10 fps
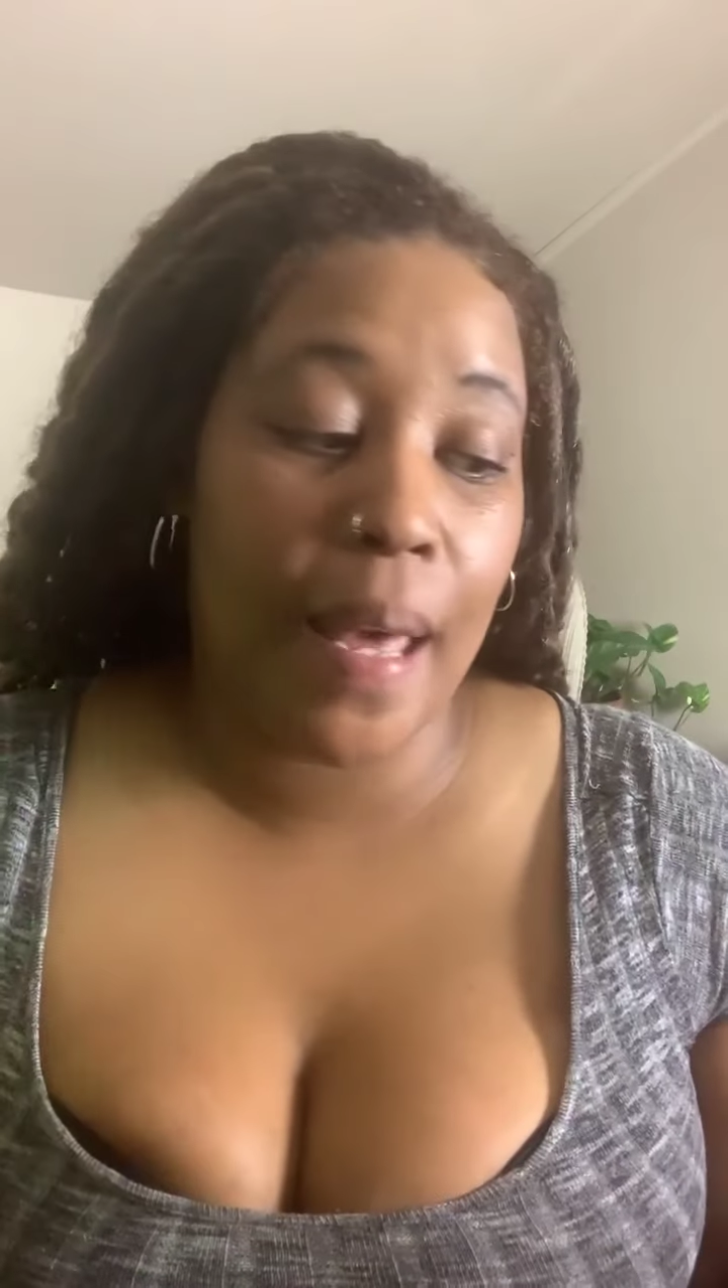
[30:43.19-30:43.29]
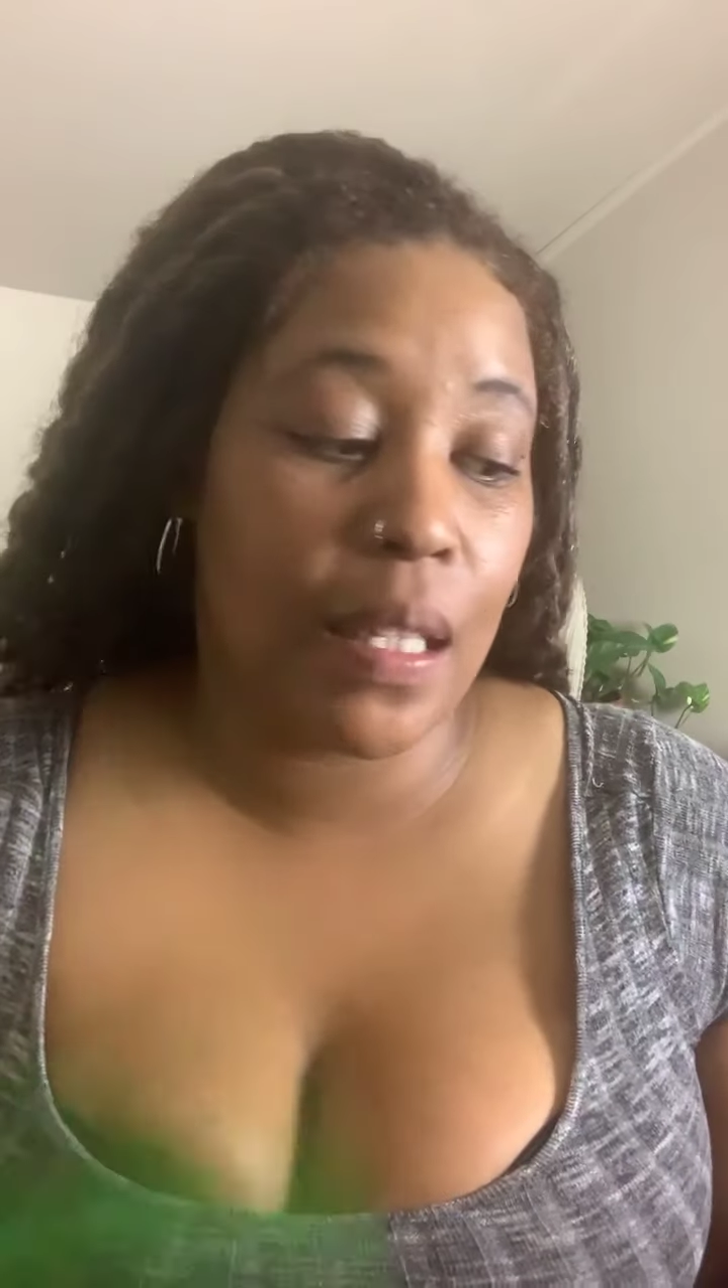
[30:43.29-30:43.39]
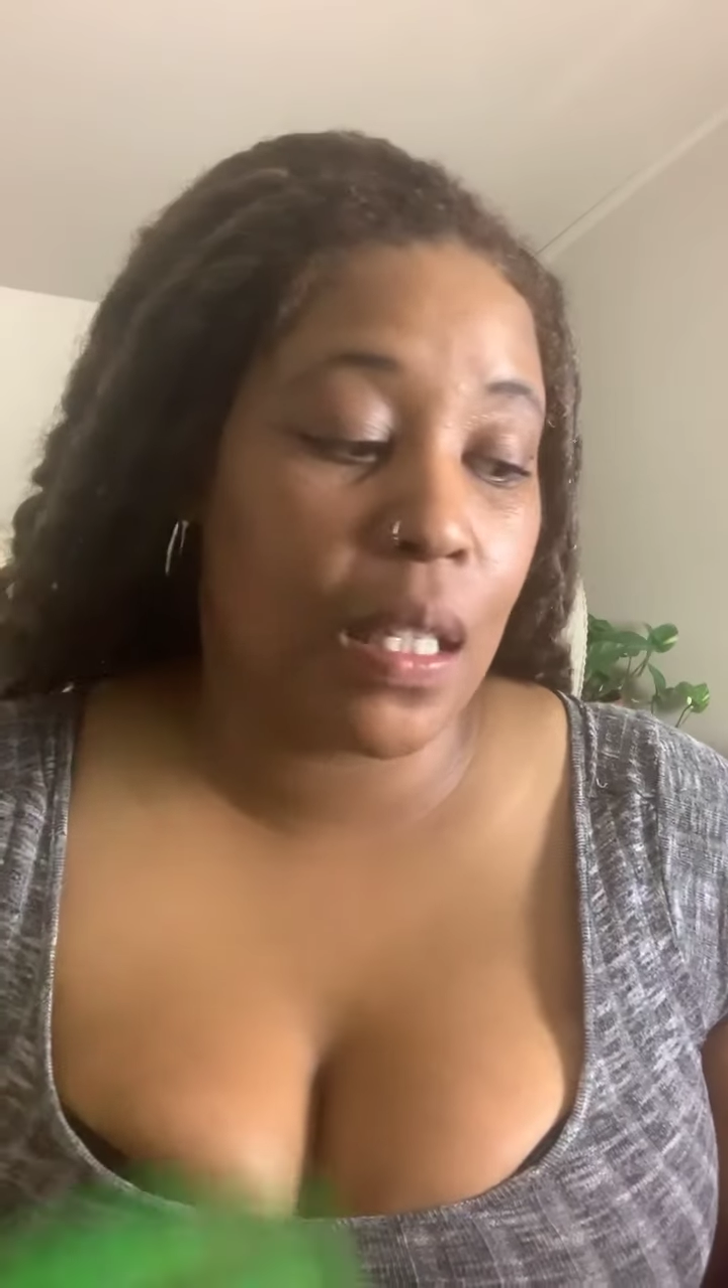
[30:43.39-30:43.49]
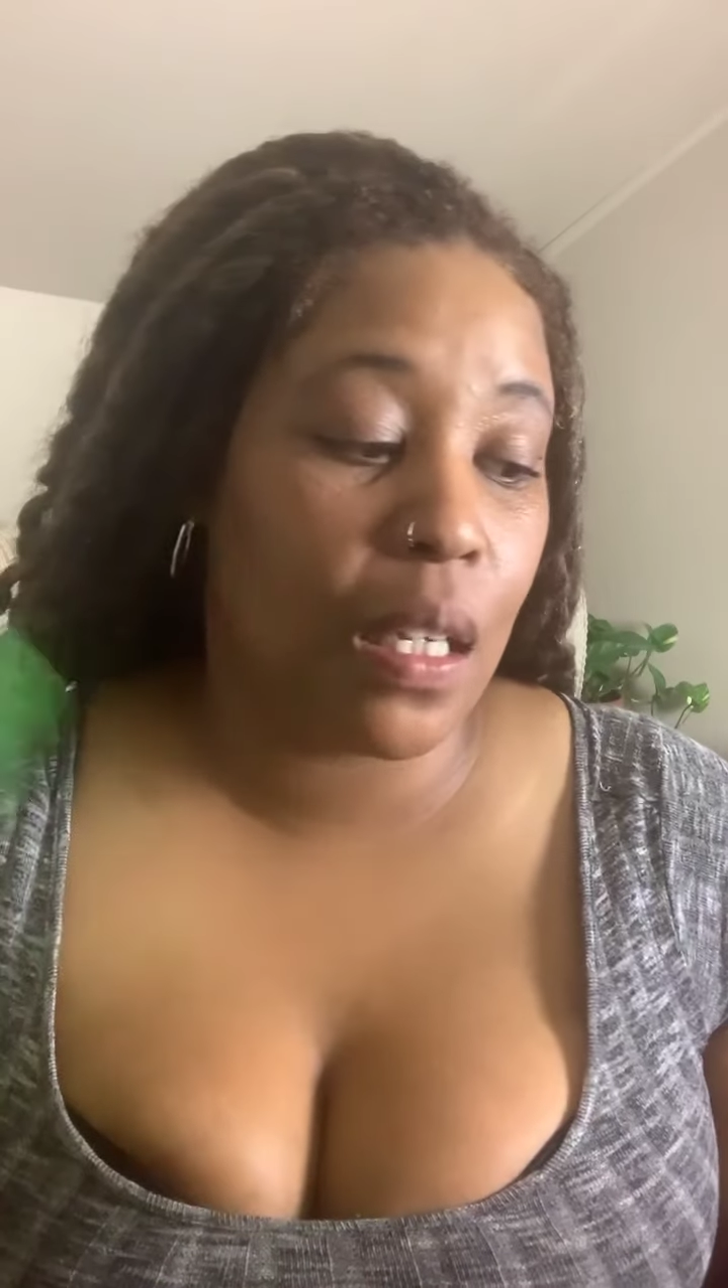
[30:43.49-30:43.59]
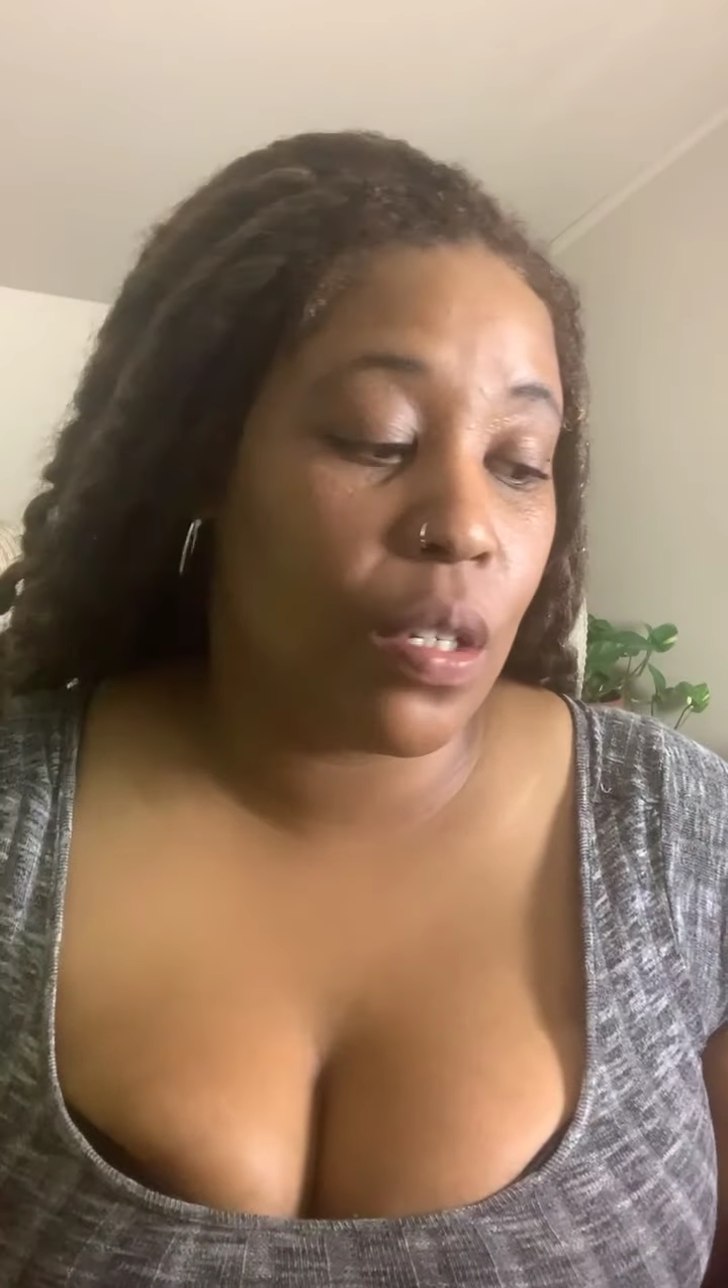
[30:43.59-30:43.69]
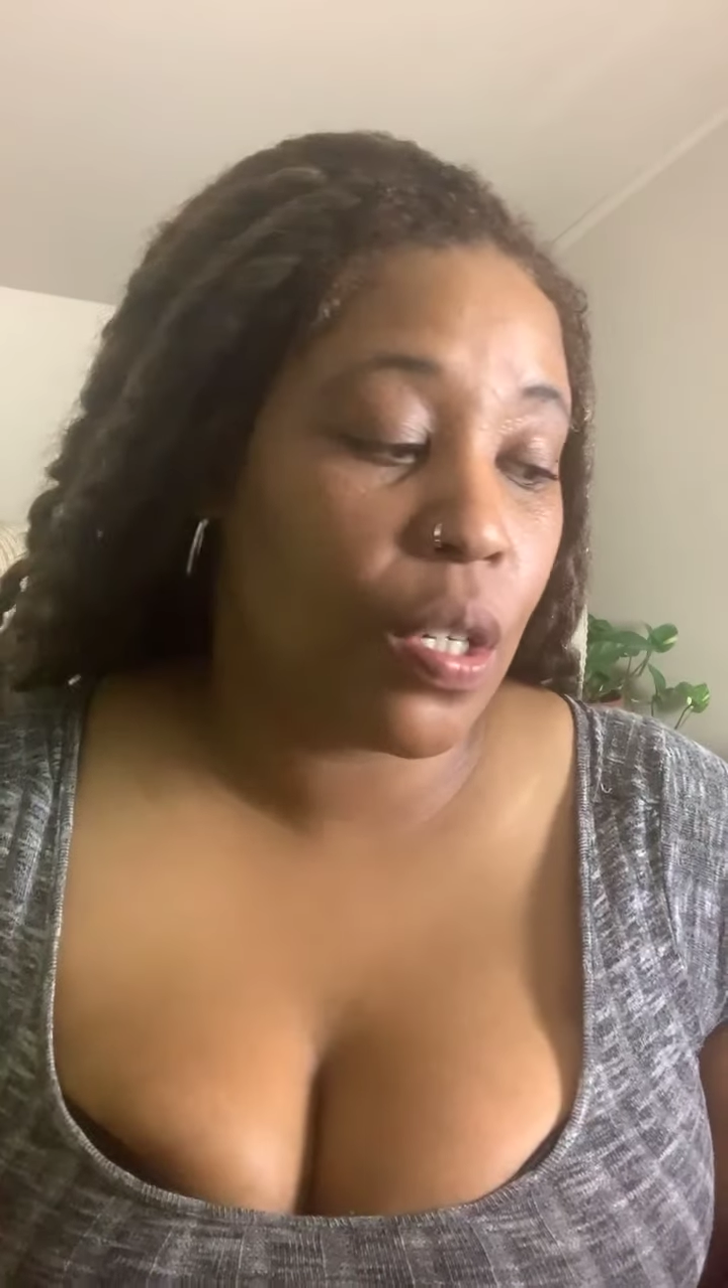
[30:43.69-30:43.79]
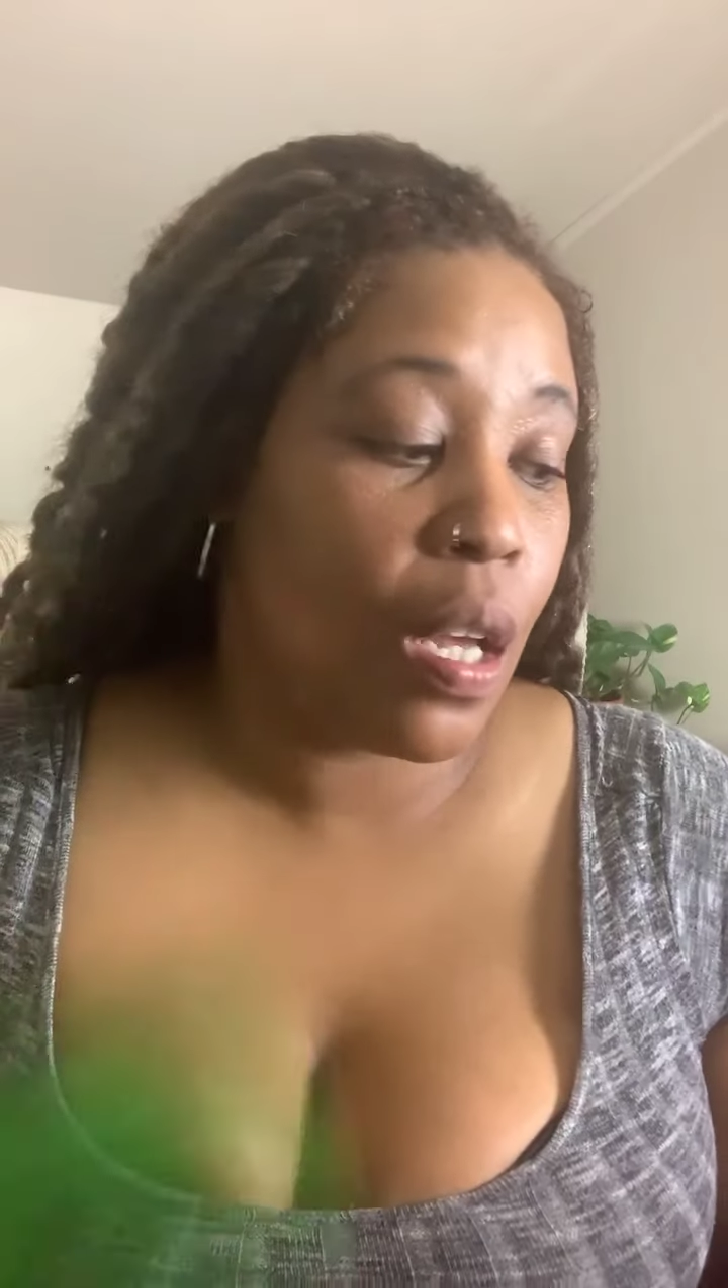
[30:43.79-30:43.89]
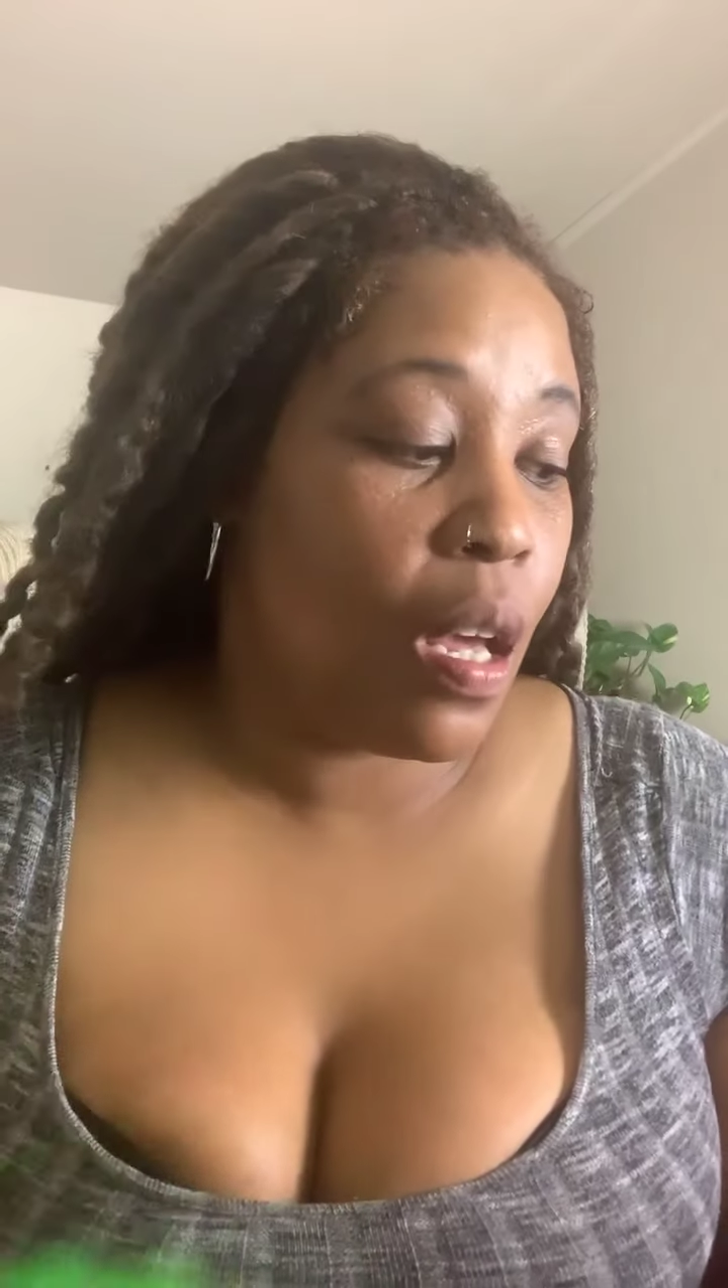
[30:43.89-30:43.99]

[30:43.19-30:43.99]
message.